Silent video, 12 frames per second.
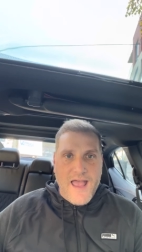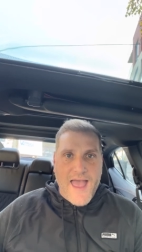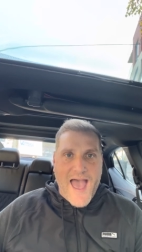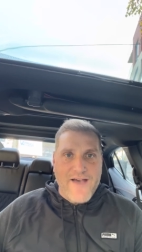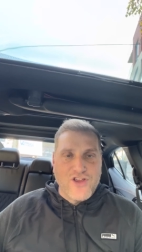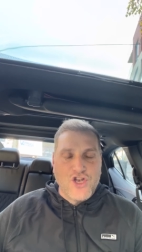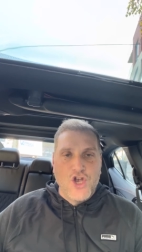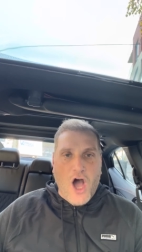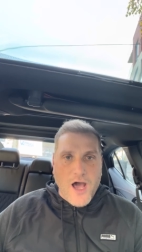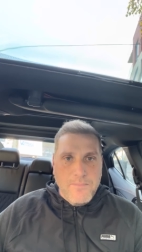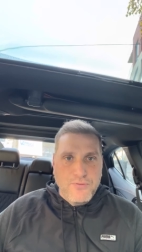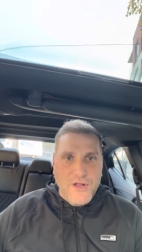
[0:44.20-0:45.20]
having
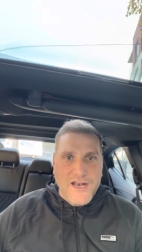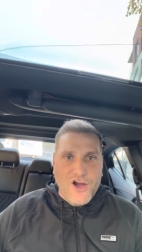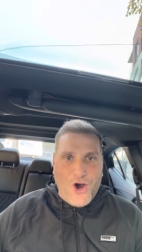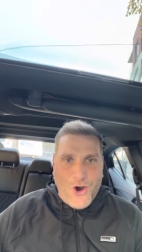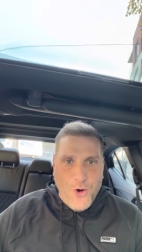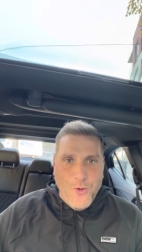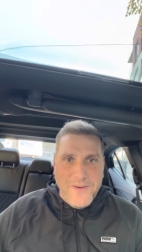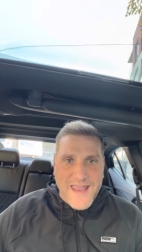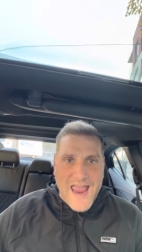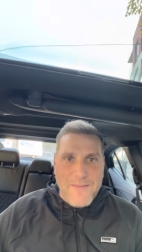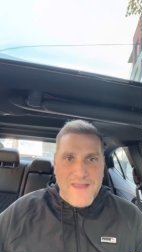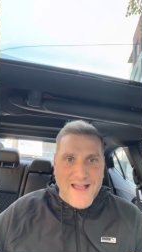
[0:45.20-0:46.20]
not played a home
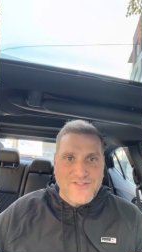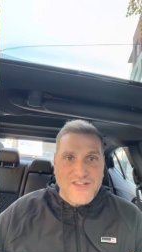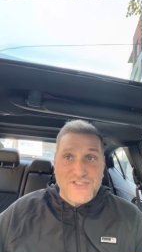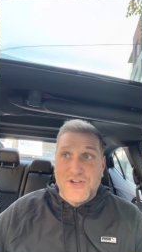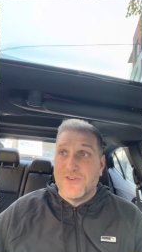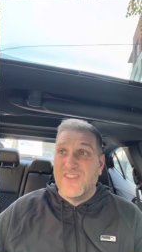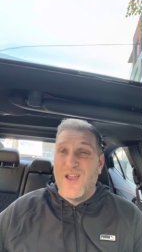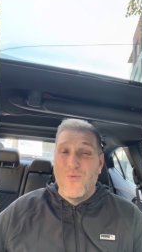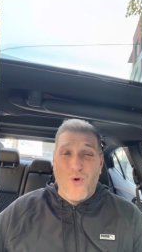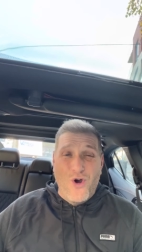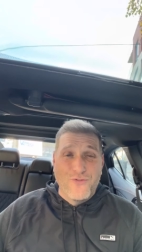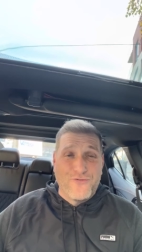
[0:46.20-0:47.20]
game yet this year, and they
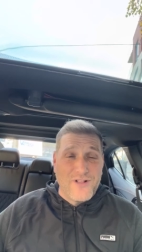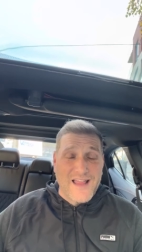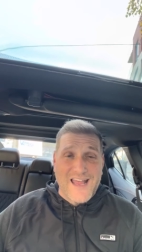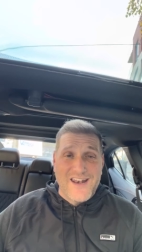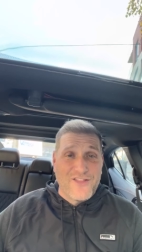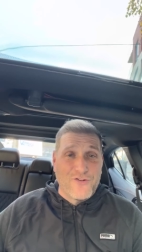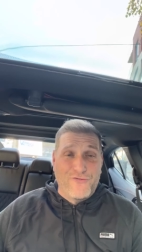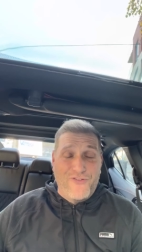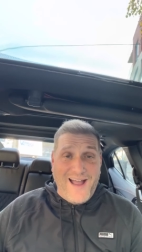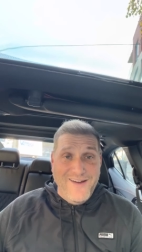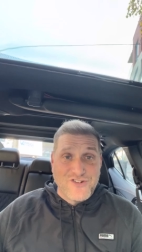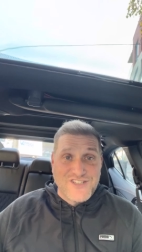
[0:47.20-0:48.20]
won't for like another
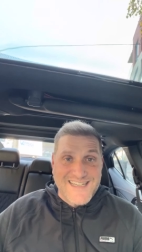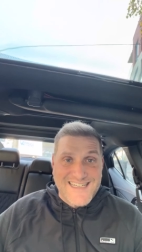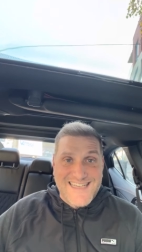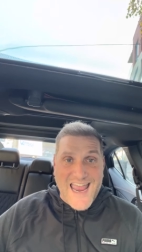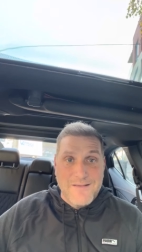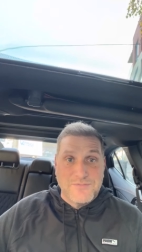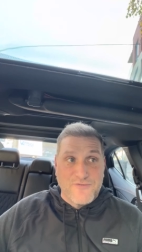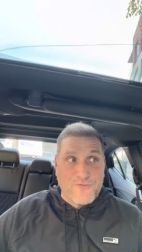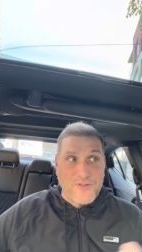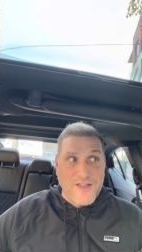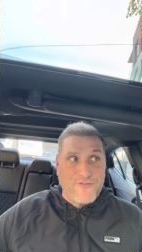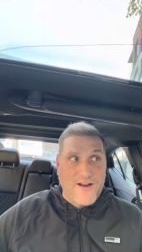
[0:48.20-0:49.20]
five or six games before
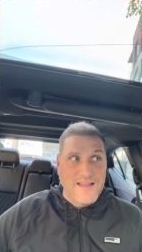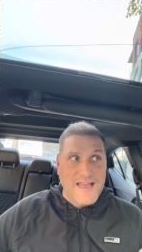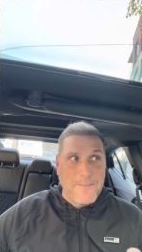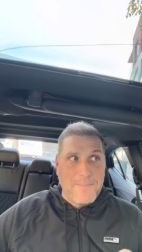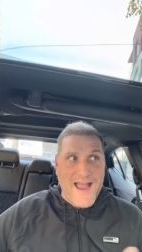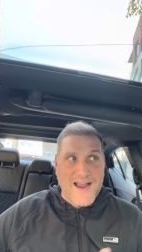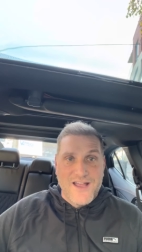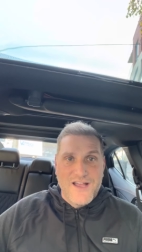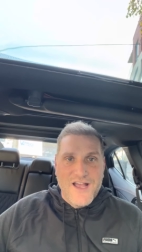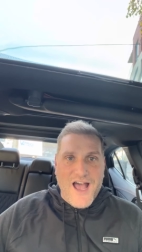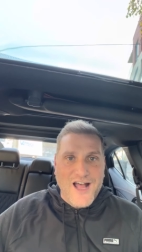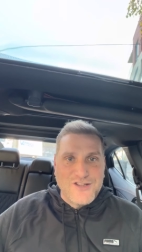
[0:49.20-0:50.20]
they finally get back
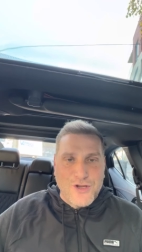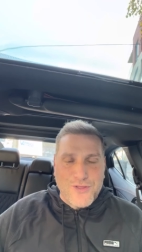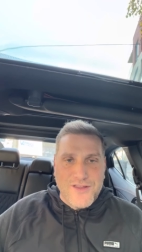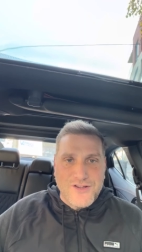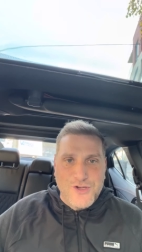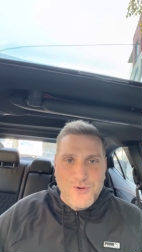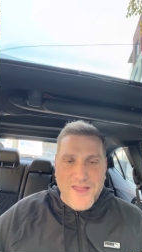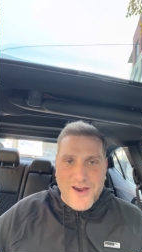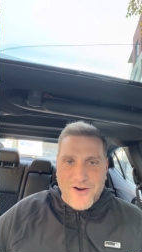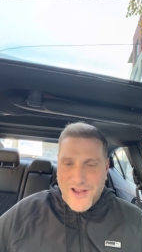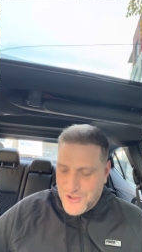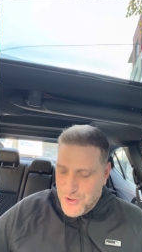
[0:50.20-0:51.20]
to
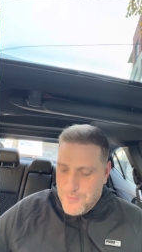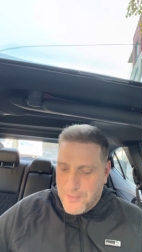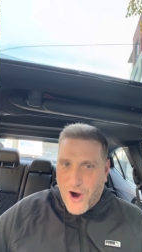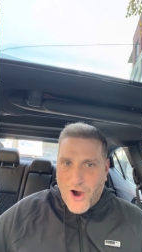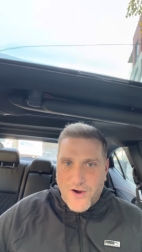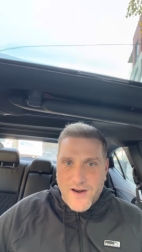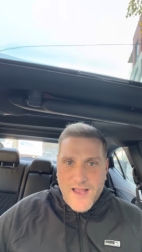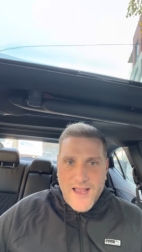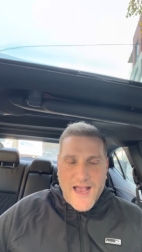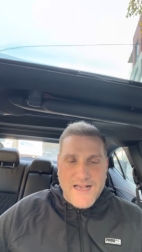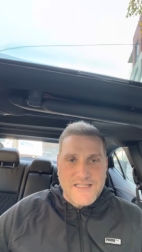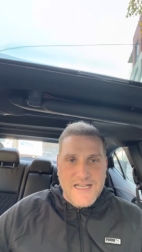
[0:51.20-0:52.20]
their new barn
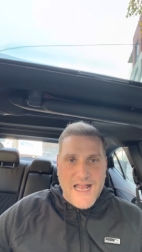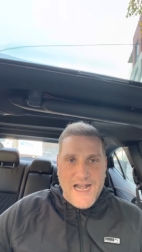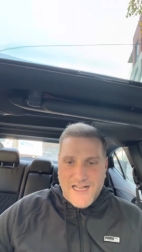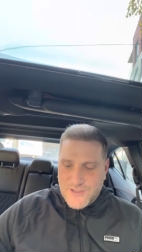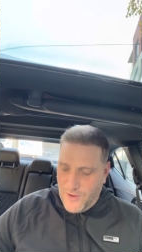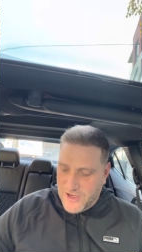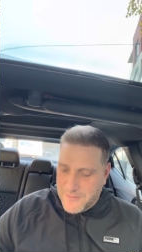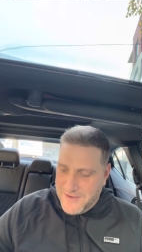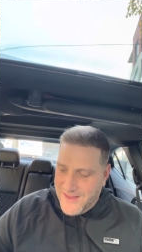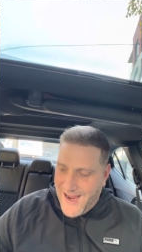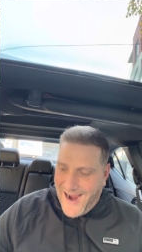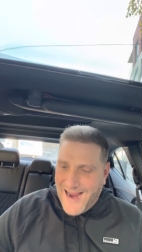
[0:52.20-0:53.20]
as the Canadiens welcome in
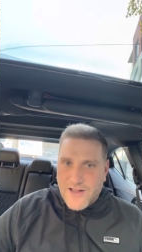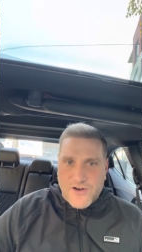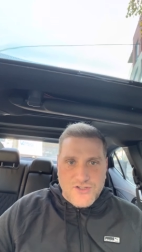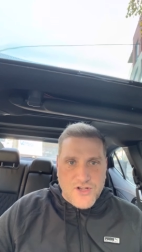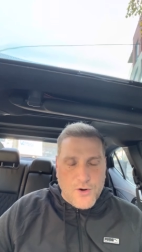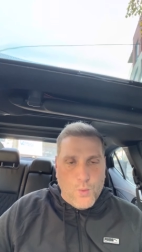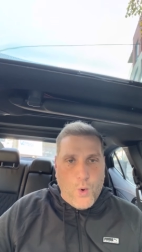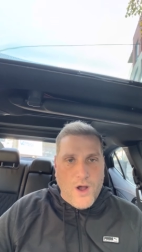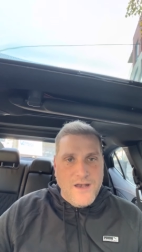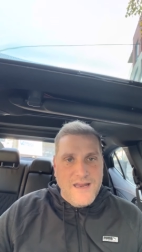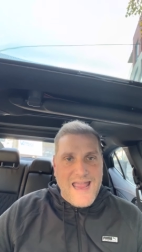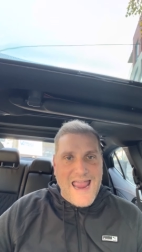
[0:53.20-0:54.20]
the Islanders on a
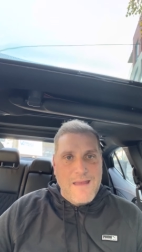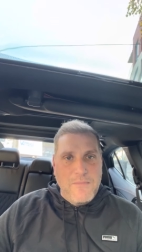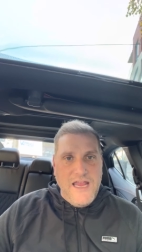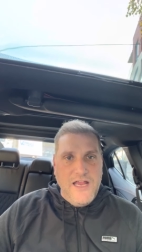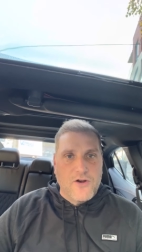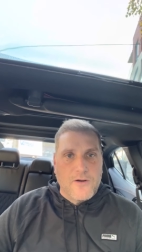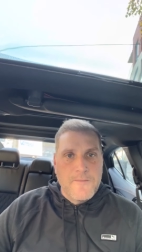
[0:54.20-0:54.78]
one-game heater.